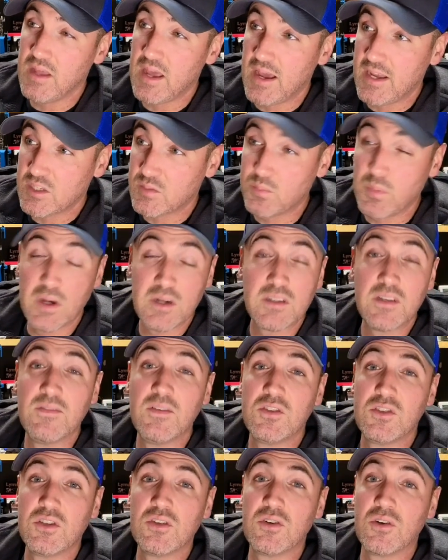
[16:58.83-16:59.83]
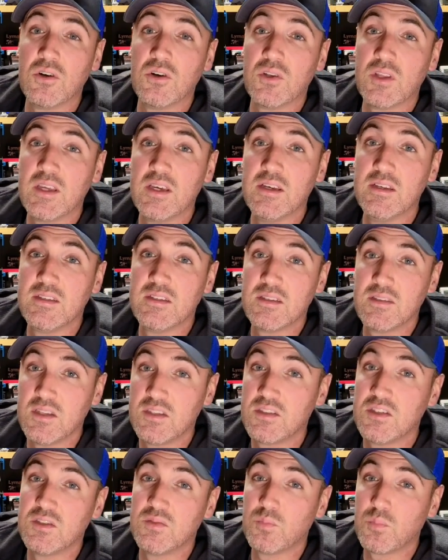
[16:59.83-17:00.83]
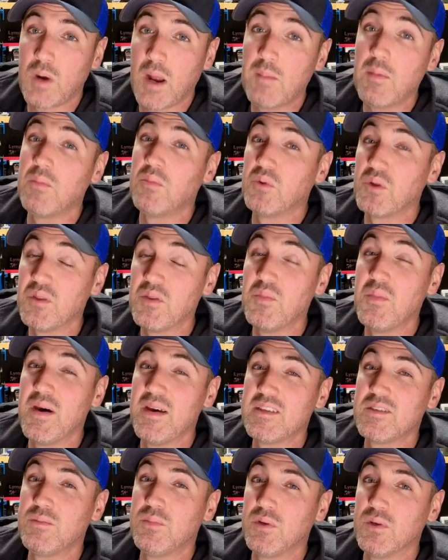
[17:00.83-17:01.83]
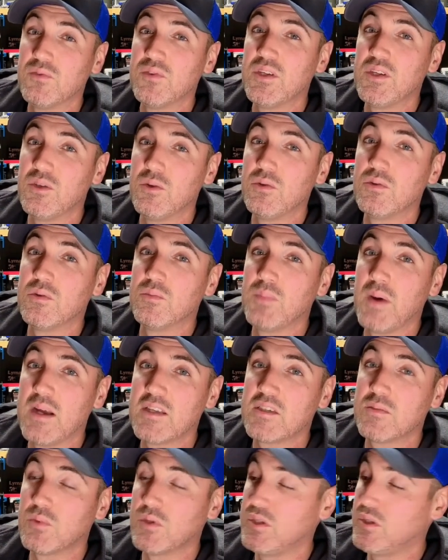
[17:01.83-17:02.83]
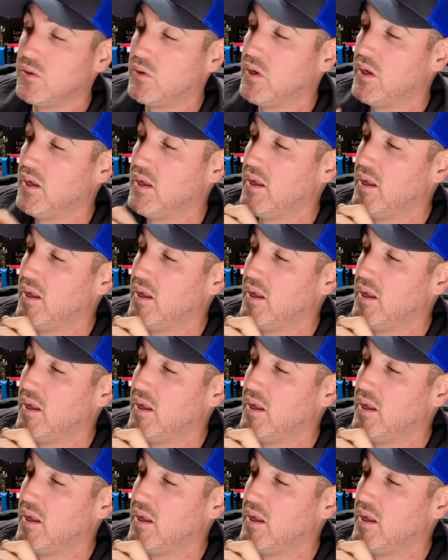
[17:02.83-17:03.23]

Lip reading: as bug division currently is, this is probably the best build that you could possibly do.